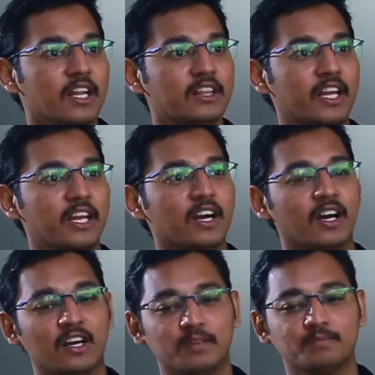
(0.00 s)
Then
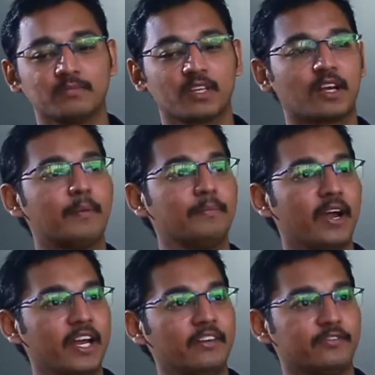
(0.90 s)
a
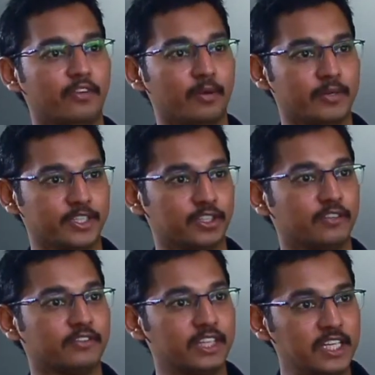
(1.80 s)
combined formation
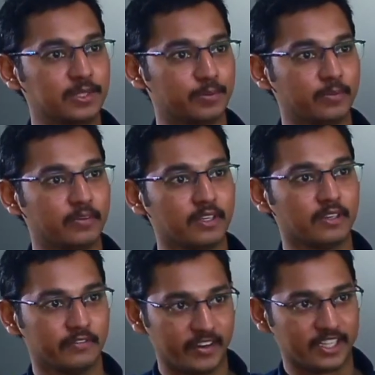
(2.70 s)
of these
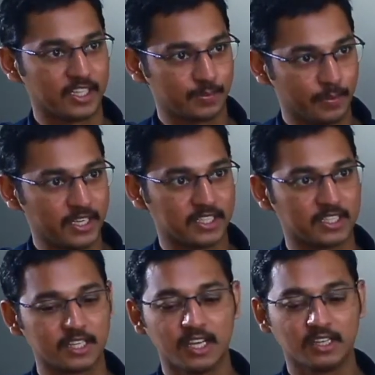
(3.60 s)
vector
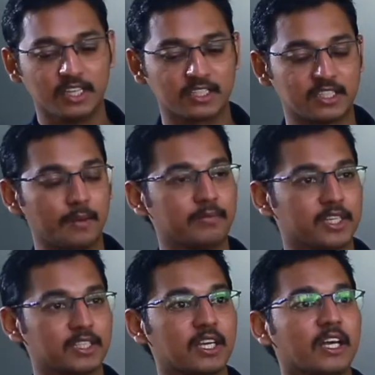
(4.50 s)
spaces, these
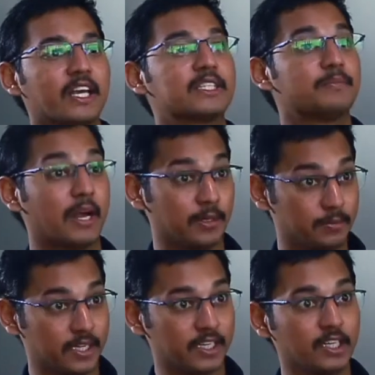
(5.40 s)
numbers gets
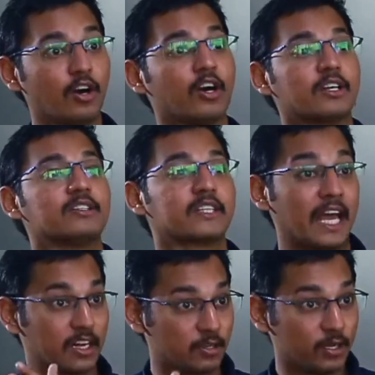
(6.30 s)
manipulated or
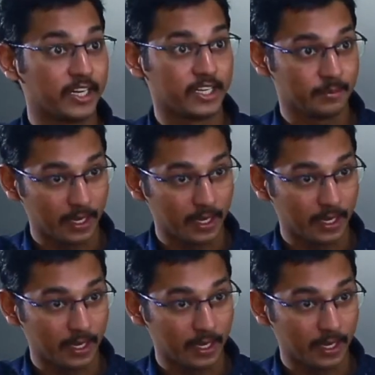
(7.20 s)
calculated,